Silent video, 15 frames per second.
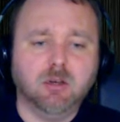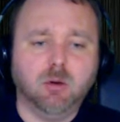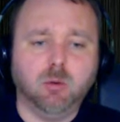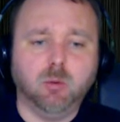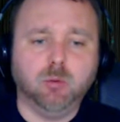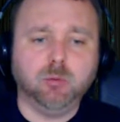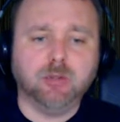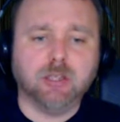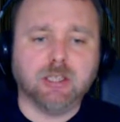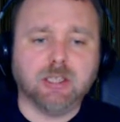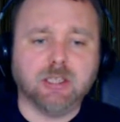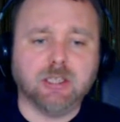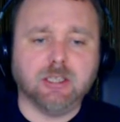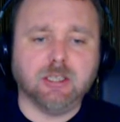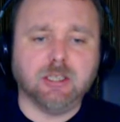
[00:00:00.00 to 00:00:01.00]

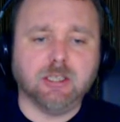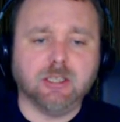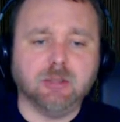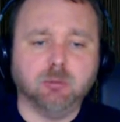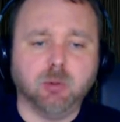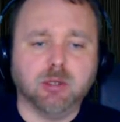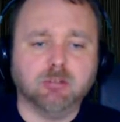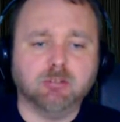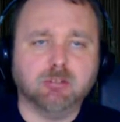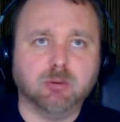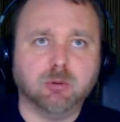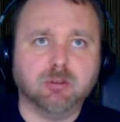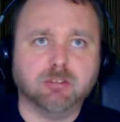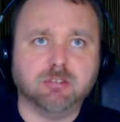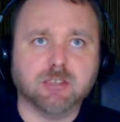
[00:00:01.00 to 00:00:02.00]
only
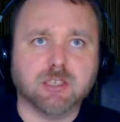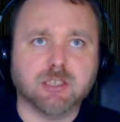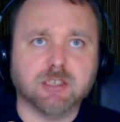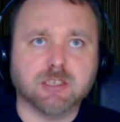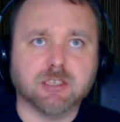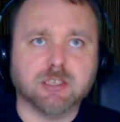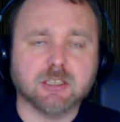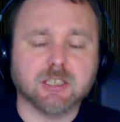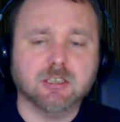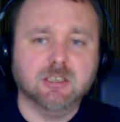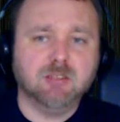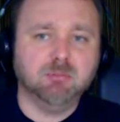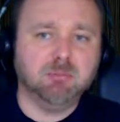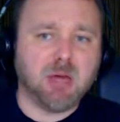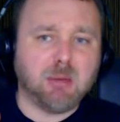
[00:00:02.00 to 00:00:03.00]
4, 5, 6, 7,
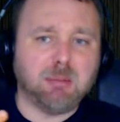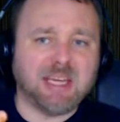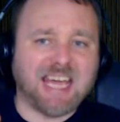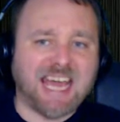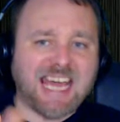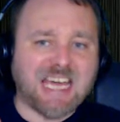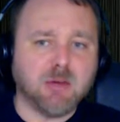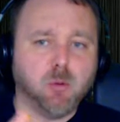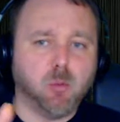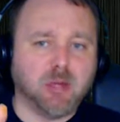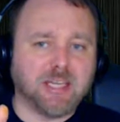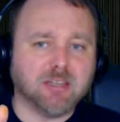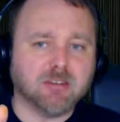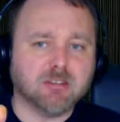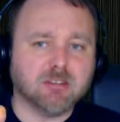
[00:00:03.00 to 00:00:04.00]
maybe 8
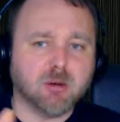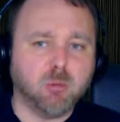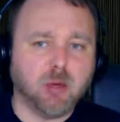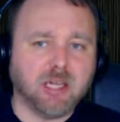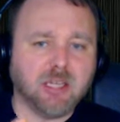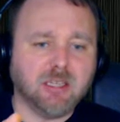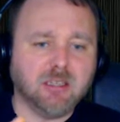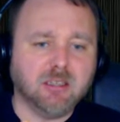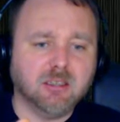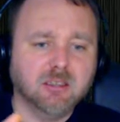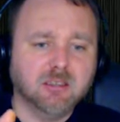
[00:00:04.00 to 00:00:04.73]
weeks away,